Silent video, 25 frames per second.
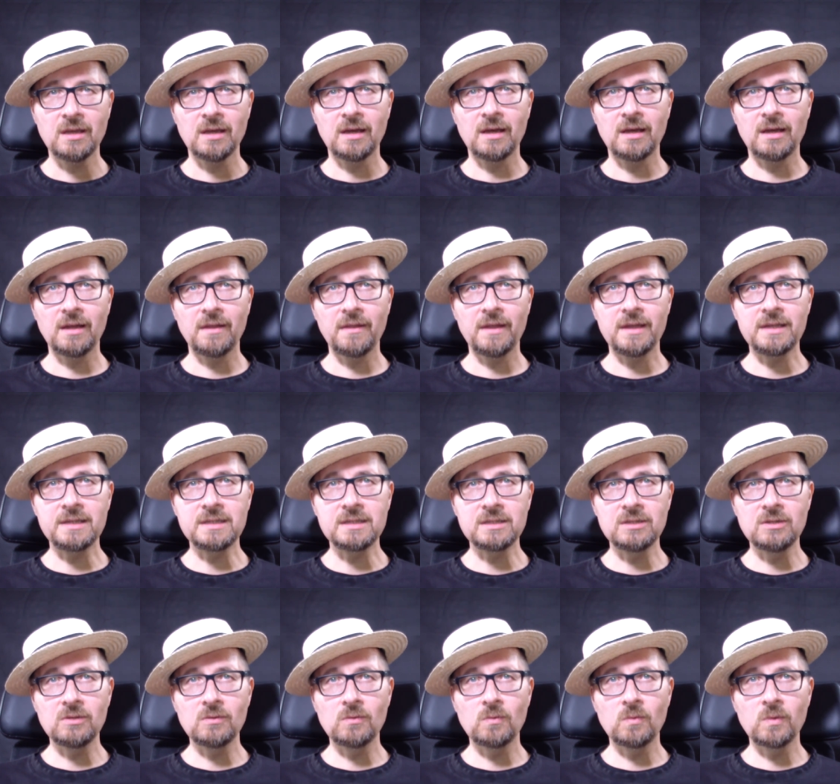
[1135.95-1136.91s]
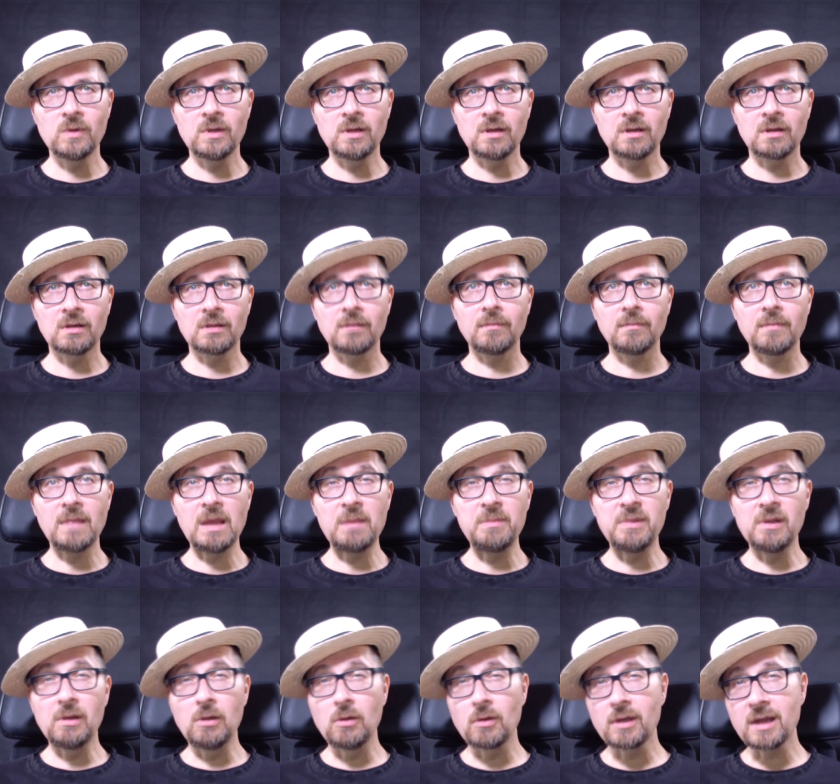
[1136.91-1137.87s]
uh, that you will
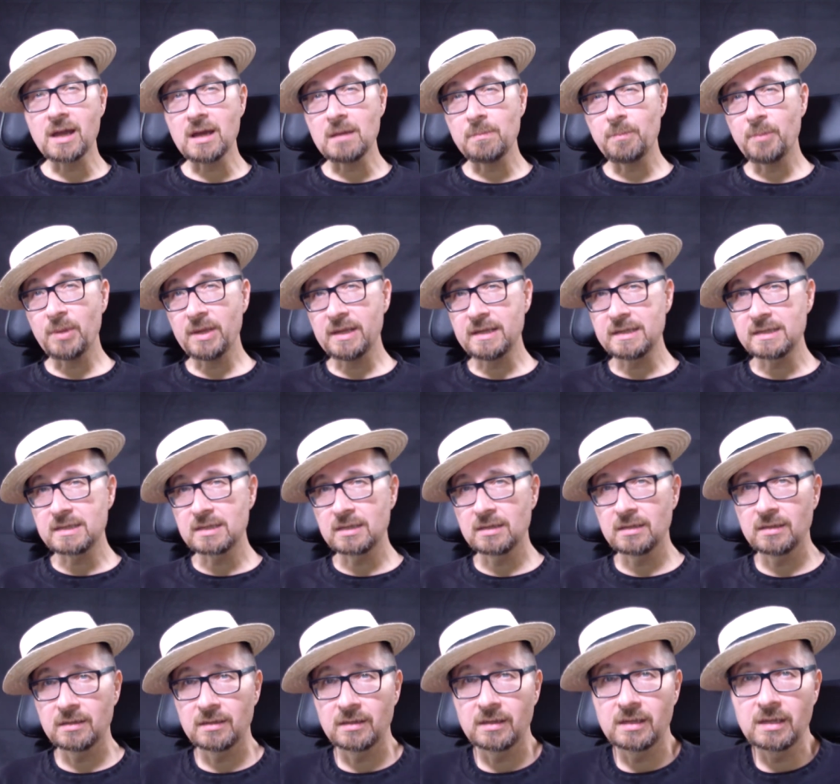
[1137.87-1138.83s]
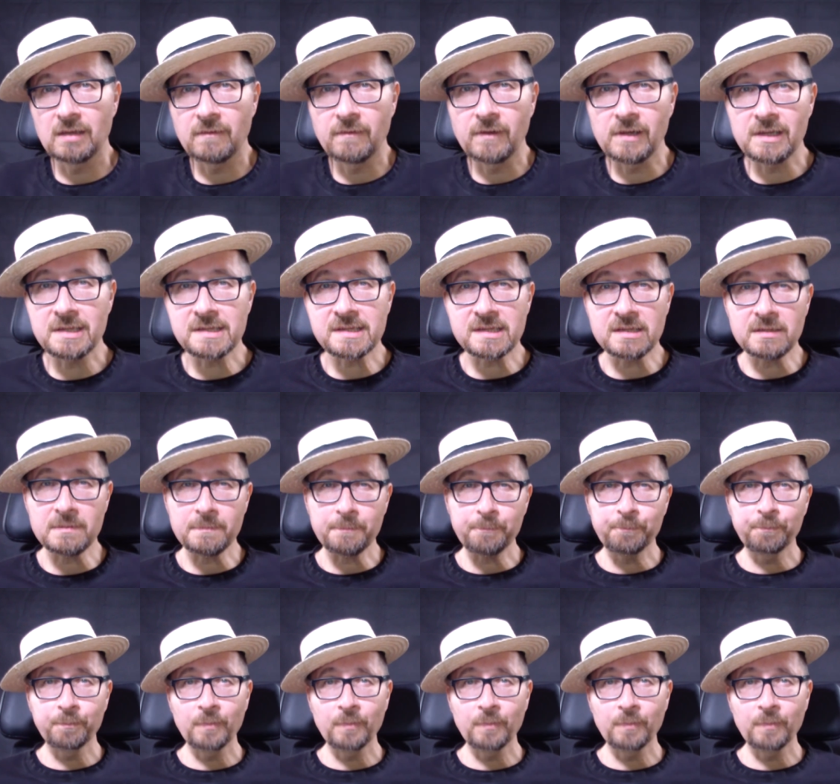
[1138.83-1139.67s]
maybe look up and give a listen.